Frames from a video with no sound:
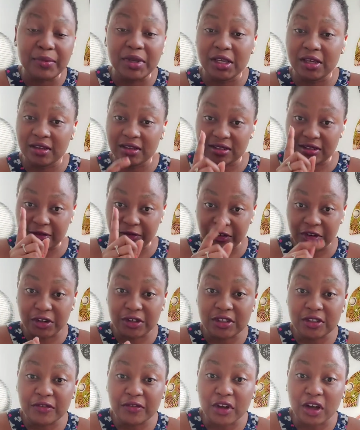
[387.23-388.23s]
because
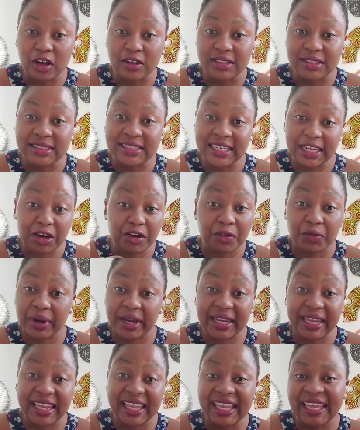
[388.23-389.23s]
first of all,
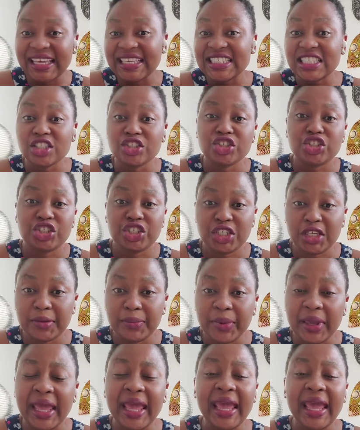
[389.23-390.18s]
decorating isn't cheap.